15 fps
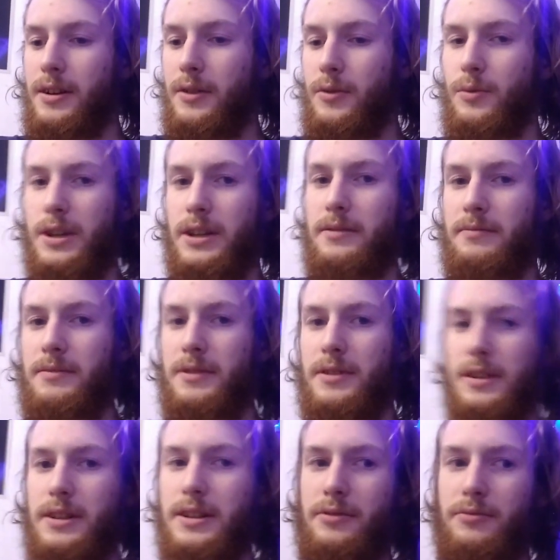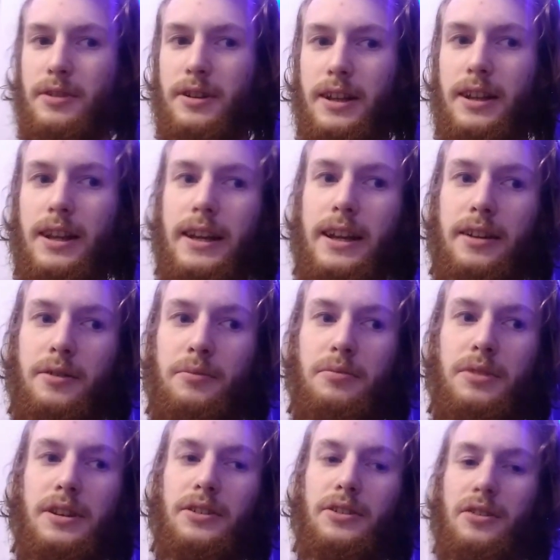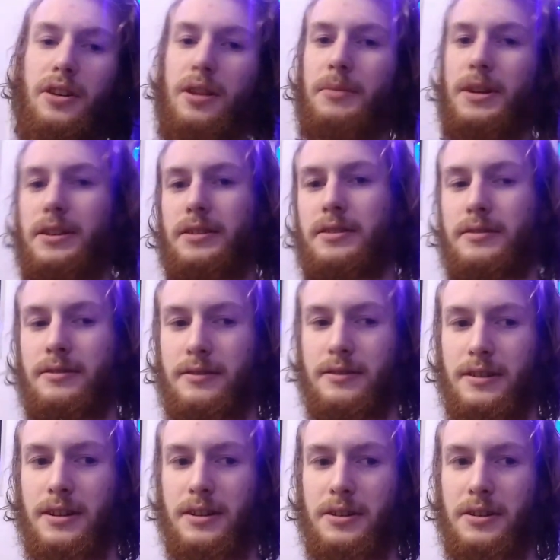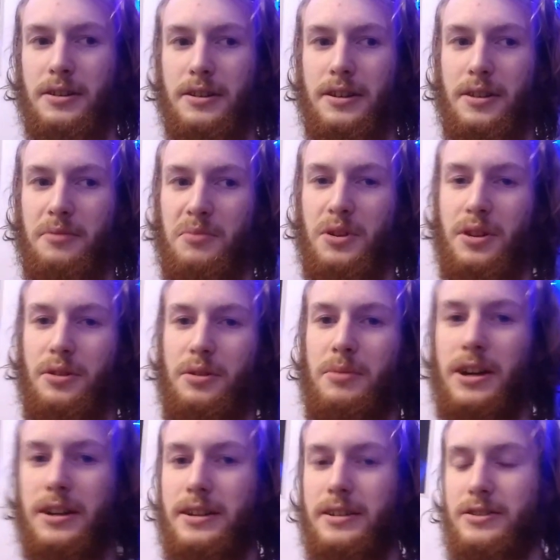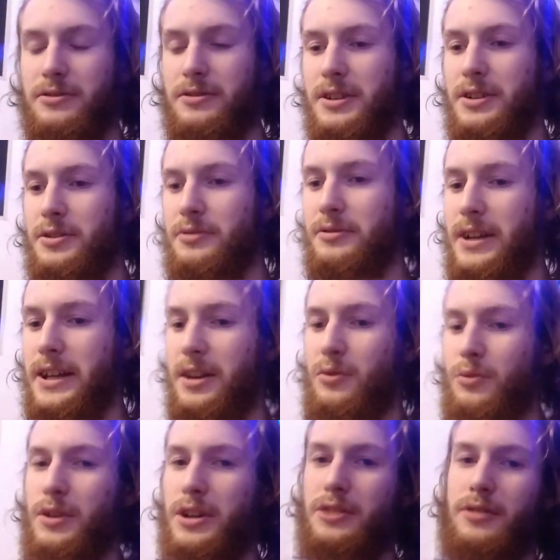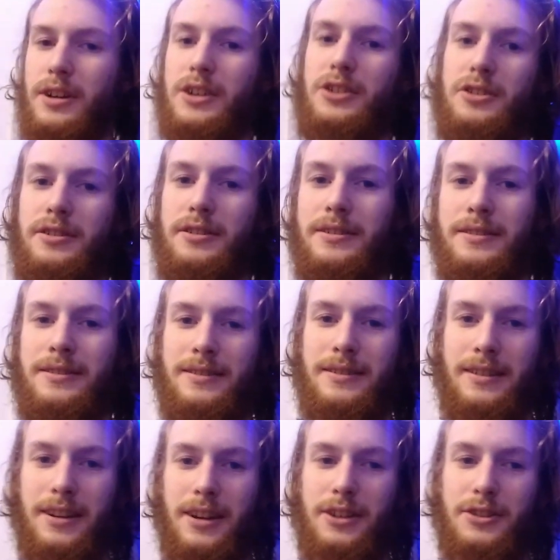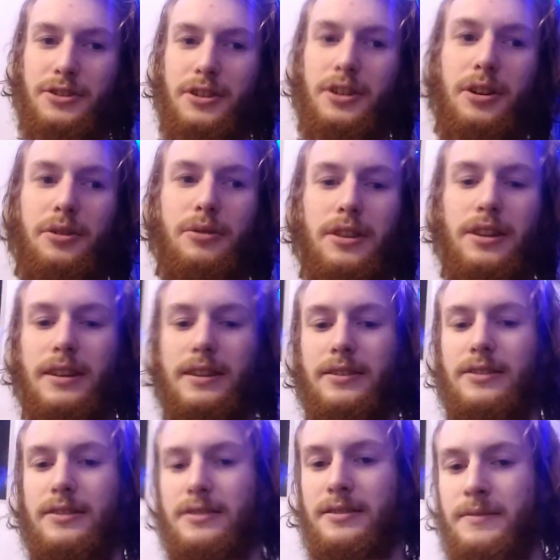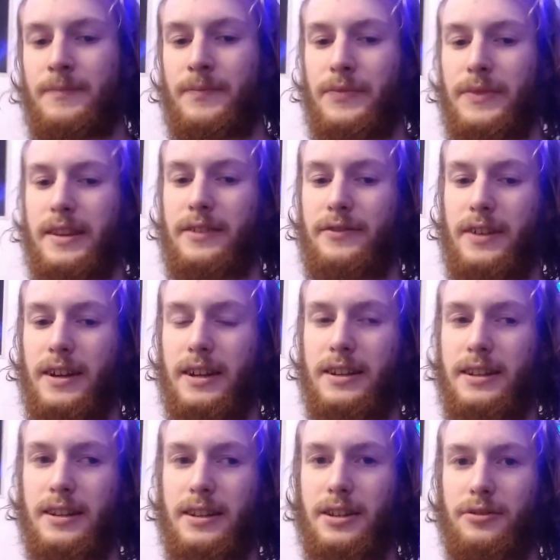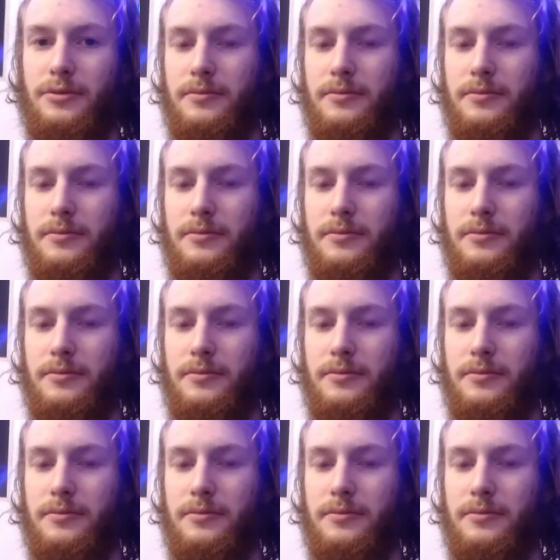What you didn't really like? Please comment down below about it so I know like what direction I should go with this if I continue.